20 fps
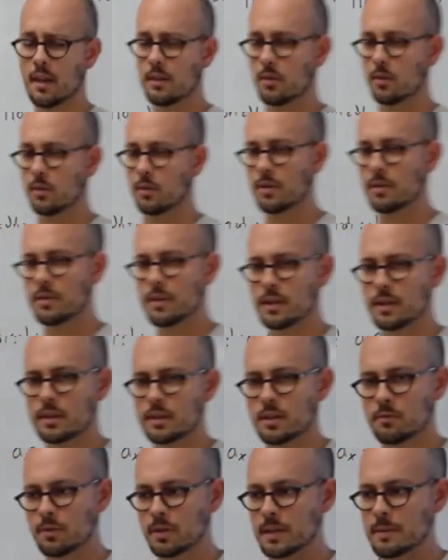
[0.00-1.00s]
The only thing
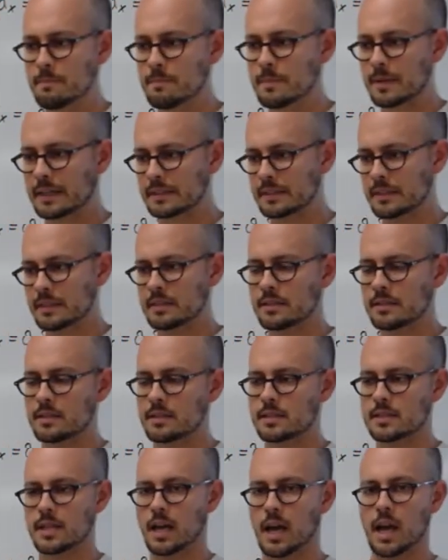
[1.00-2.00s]
that really mixes
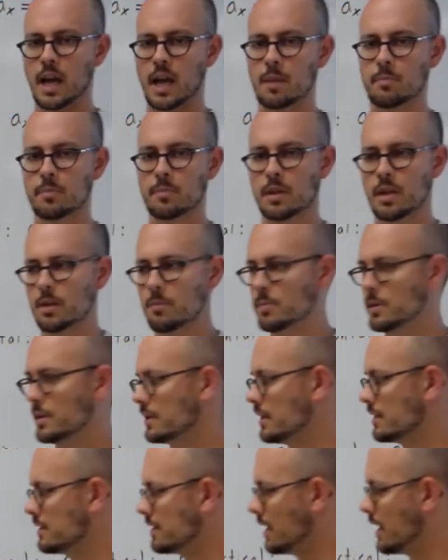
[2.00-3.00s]
is time.
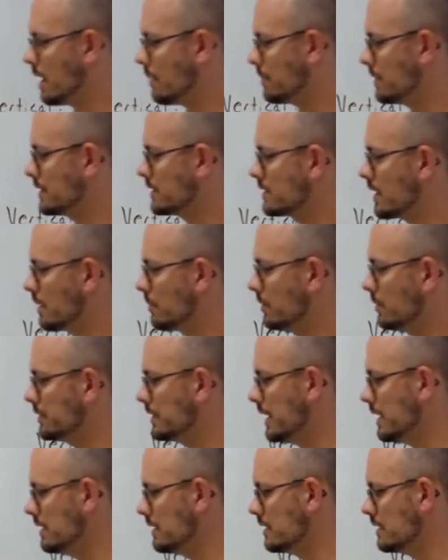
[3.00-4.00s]
Because they happen
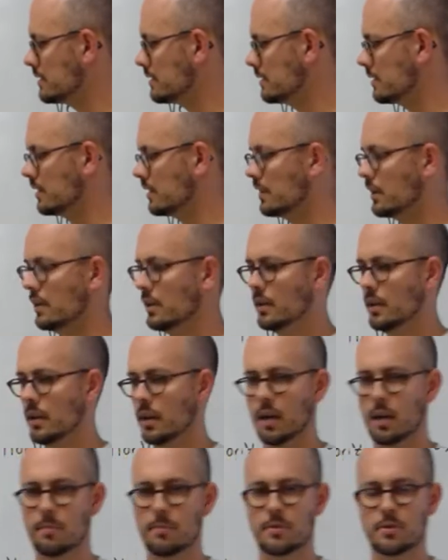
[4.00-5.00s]
simultaneously,
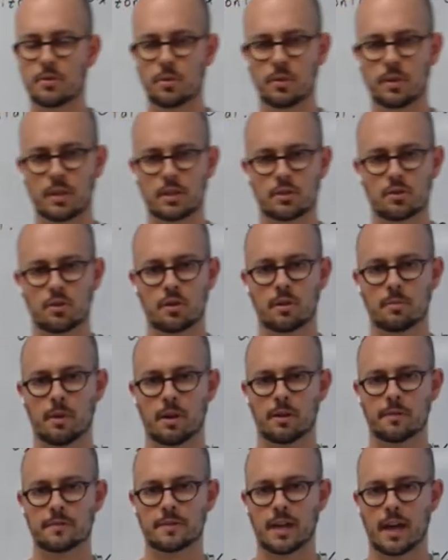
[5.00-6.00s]
there's only a certain
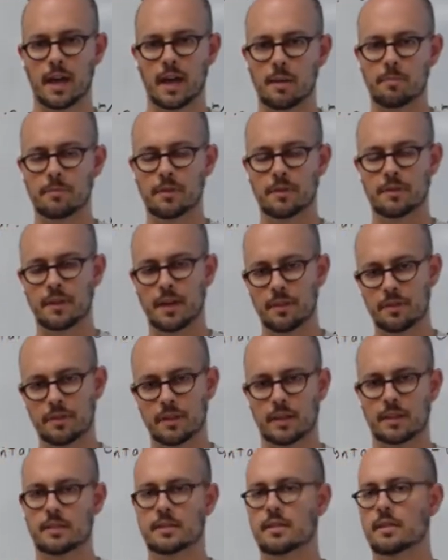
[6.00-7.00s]
amount of time that that
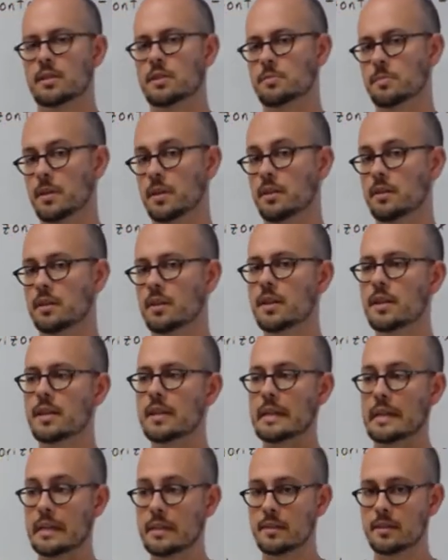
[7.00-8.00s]
thing's going to spend
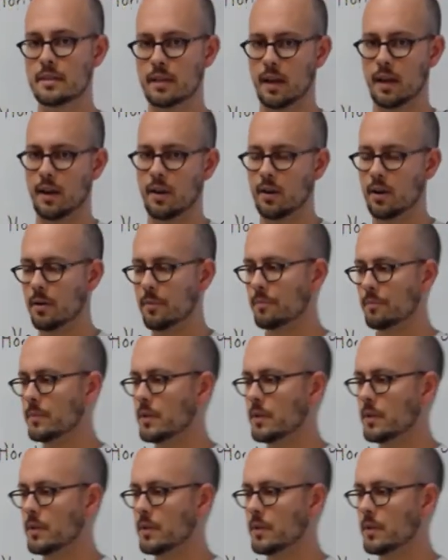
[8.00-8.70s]
in the air.